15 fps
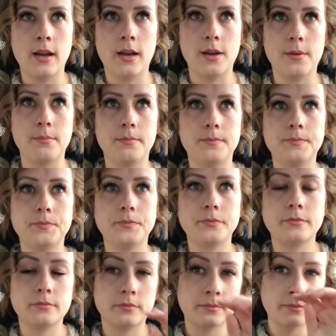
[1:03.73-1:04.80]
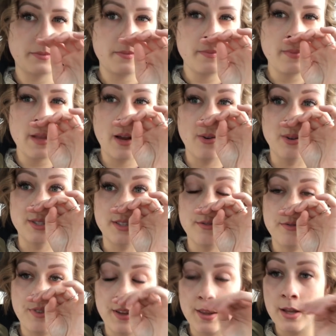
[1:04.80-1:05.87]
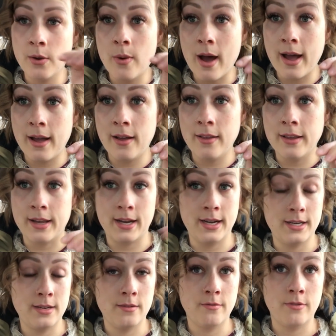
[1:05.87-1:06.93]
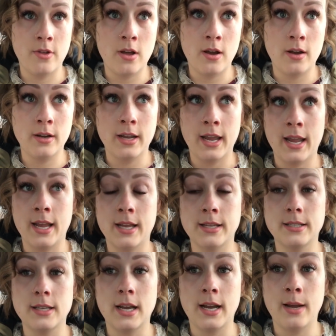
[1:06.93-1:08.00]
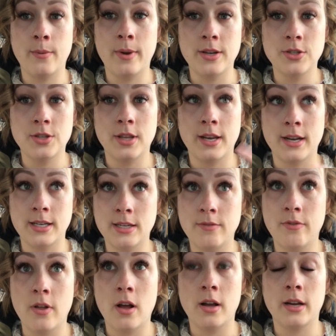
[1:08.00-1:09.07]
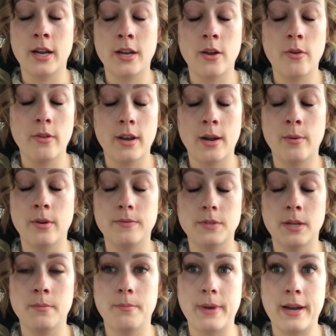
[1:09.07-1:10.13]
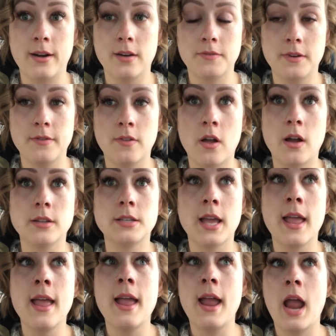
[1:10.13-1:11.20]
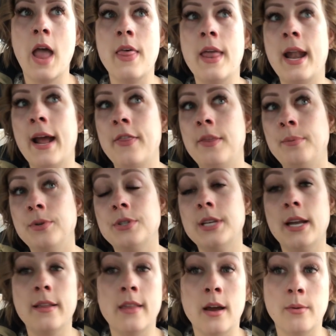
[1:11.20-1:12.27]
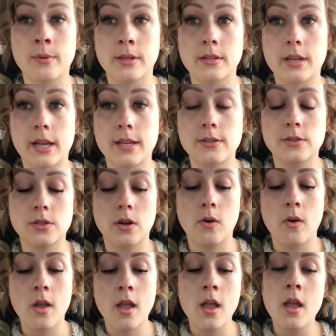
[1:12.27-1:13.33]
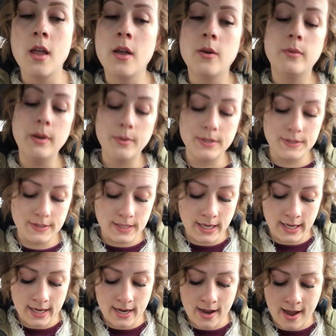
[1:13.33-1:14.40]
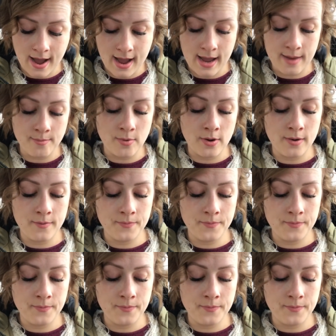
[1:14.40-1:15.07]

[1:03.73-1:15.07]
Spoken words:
I wasn't feeling well and I didn't vlog, and I wish that I did vlog. I know that I would have done better if I vlogged and then I had the poutine that one day. So we will see. I'm